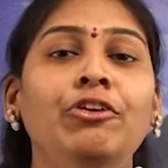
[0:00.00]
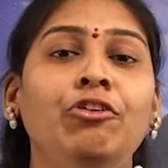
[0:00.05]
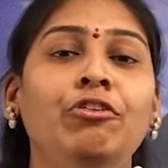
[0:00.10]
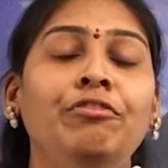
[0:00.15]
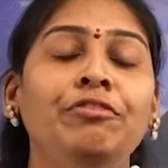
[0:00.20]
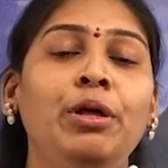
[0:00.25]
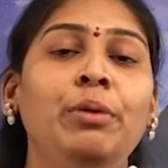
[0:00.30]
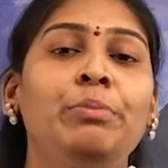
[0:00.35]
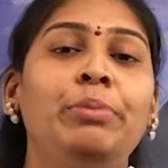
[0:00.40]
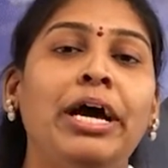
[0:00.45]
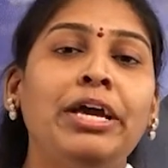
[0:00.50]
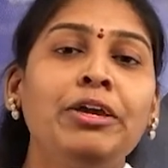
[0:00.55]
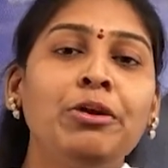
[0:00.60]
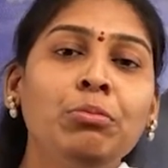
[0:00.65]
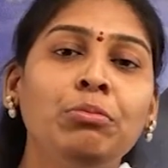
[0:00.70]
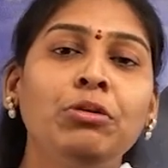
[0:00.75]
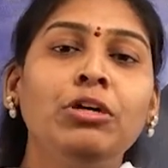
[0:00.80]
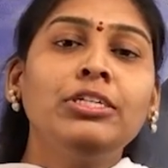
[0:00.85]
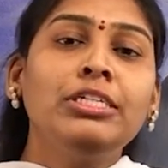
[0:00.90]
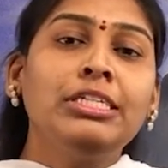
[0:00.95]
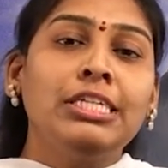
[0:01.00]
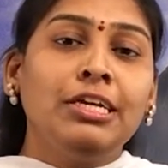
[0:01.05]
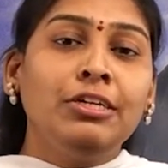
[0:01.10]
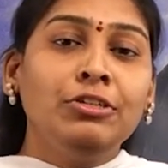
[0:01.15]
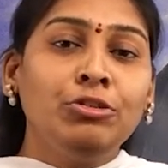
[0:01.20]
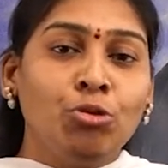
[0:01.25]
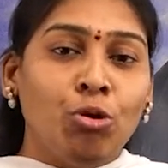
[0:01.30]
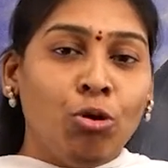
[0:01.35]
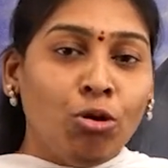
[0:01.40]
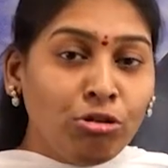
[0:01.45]
of the biomass
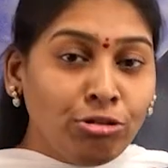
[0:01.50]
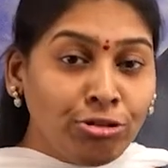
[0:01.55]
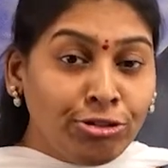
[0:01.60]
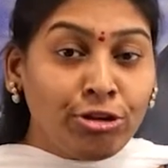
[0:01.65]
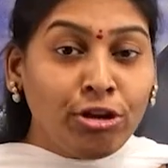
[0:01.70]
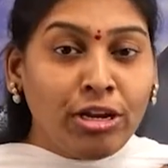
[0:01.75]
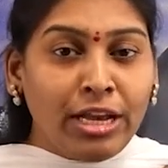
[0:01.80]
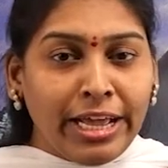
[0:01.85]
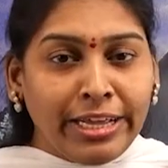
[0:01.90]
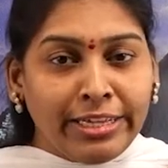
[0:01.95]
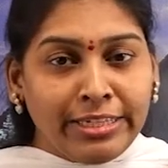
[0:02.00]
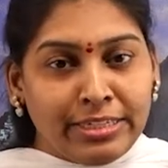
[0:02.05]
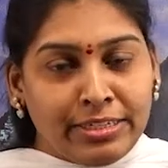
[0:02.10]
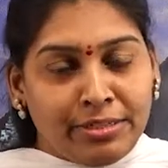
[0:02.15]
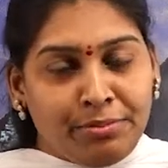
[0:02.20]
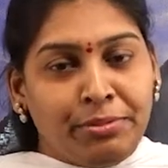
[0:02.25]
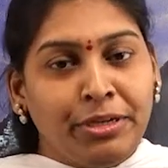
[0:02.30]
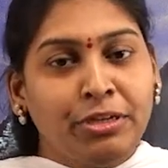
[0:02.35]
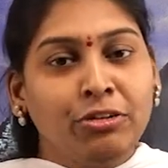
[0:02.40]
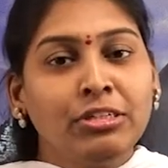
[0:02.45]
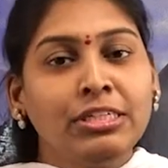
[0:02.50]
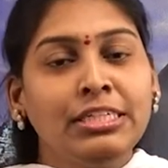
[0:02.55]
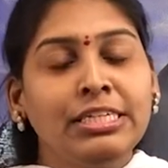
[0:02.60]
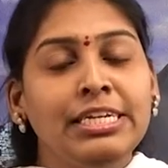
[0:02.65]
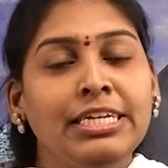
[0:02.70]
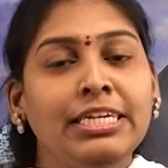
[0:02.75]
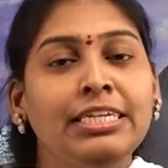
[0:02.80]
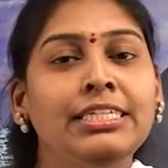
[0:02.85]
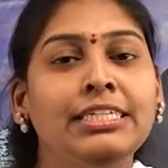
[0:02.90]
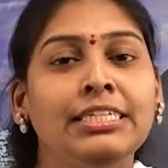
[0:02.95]
is also like that, because
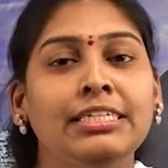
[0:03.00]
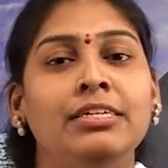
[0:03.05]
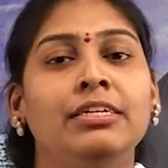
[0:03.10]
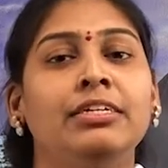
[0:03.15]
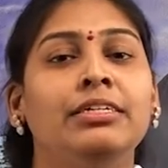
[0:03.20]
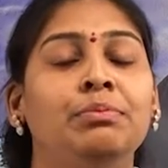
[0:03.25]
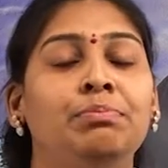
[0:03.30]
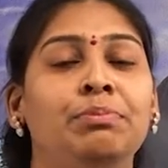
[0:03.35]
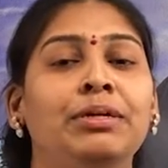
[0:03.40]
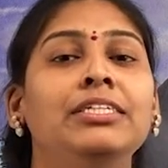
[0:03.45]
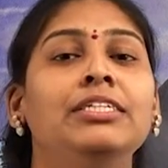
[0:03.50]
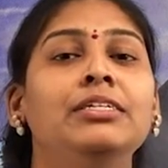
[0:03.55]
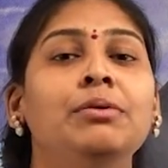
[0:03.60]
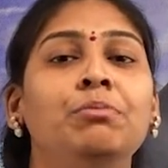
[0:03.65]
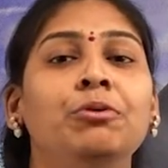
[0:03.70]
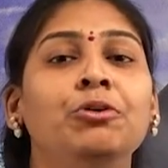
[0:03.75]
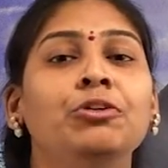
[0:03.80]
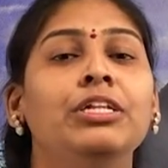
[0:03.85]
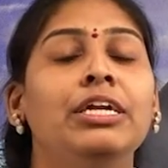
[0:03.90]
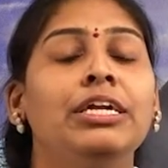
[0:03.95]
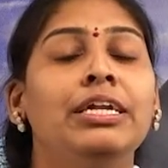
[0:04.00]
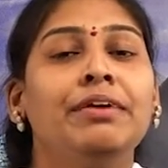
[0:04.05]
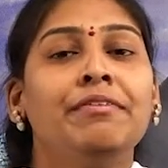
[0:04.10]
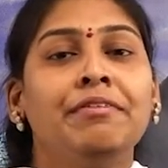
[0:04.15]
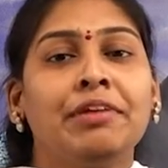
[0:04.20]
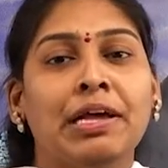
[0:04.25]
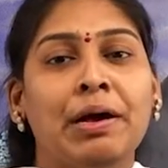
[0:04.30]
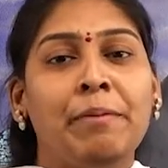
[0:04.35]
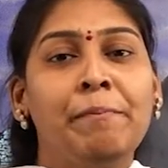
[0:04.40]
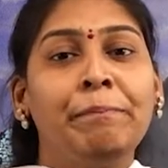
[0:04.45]
it is depends upon that a
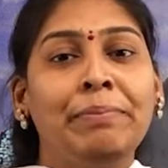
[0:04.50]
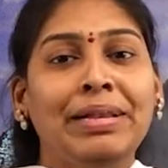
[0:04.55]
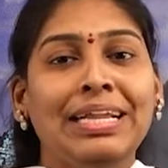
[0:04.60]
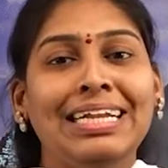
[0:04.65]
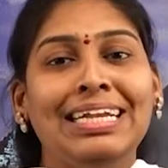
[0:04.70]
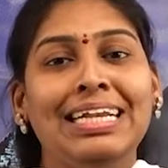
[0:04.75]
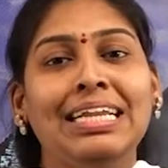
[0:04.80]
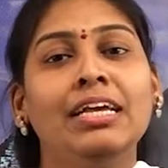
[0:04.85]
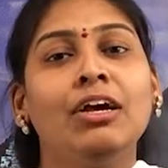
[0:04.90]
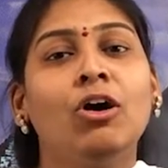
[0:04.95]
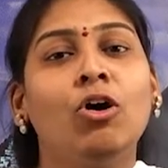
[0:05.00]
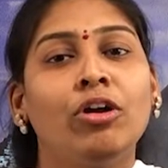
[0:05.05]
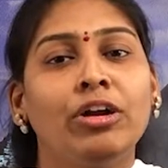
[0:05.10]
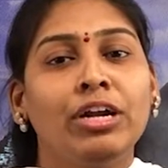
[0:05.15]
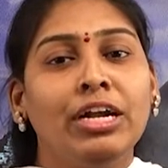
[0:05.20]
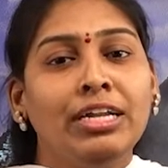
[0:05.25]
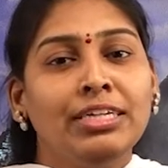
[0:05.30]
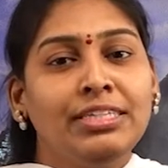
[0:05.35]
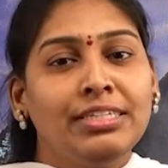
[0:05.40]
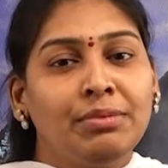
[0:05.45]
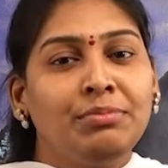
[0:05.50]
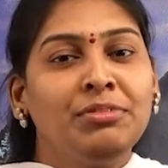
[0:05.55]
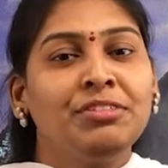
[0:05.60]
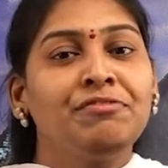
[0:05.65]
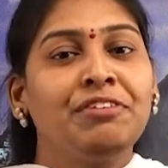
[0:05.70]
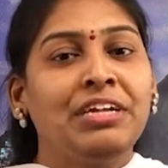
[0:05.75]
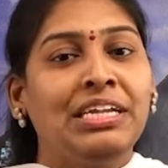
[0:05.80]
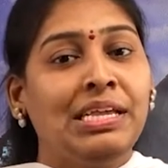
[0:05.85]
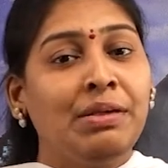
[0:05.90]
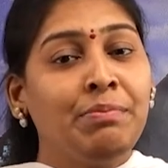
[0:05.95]
completely organisms
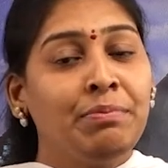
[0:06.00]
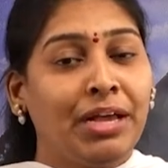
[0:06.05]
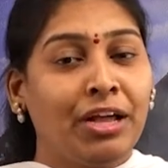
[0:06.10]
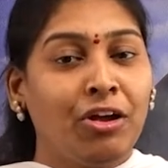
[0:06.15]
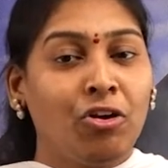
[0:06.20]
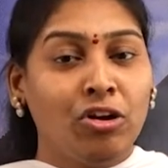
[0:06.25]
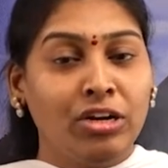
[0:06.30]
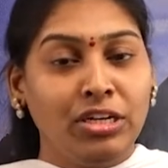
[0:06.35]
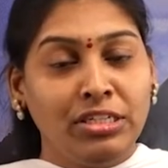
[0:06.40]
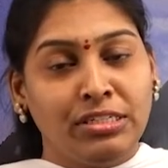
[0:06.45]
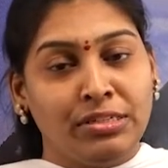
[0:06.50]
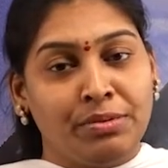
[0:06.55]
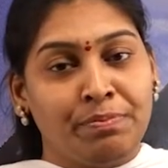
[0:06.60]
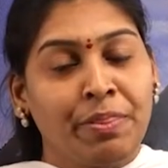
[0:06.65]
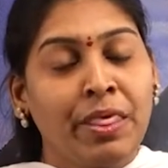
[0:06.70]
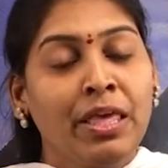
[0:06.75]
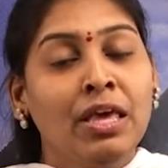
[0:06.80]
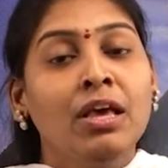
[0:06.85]
feeding mechanism.